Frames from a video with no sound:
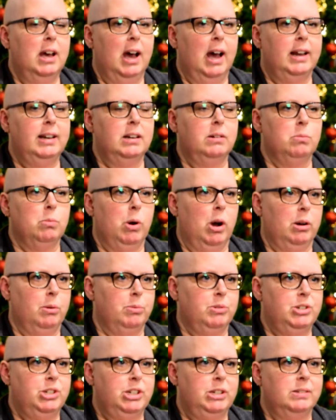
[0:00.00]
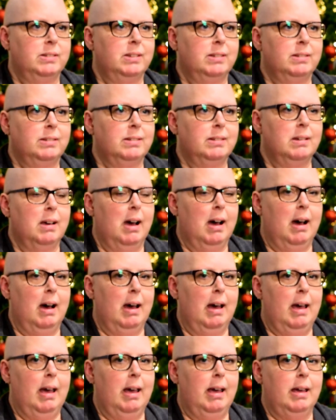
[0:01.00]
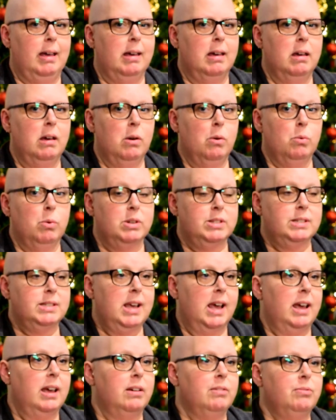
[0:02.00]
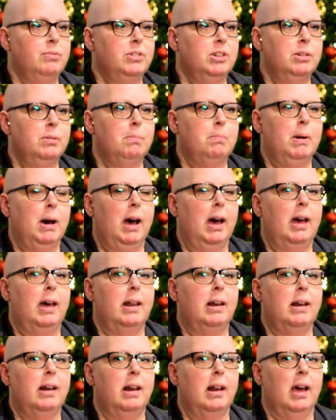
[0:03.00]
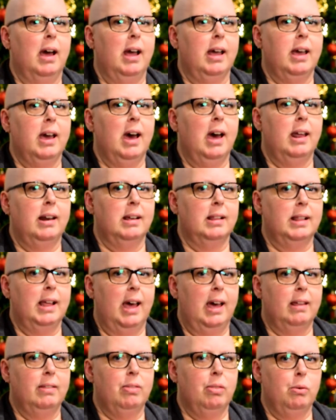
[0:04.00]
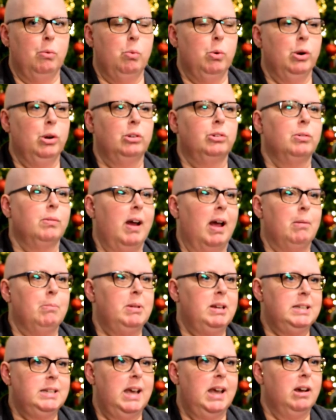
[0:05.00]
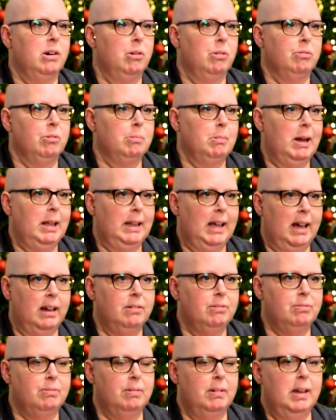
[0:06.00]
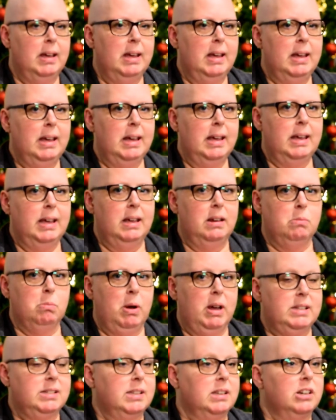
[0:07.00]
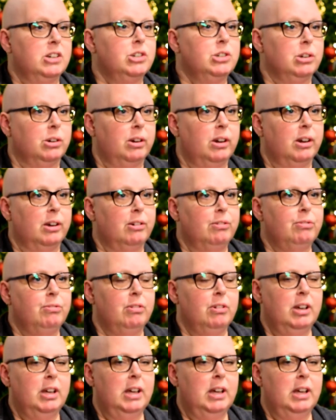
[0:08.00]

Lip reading: I didn't walk with Jesus. I was saved, but I kind of let the world around me take over my life in ways that it shouldn't have.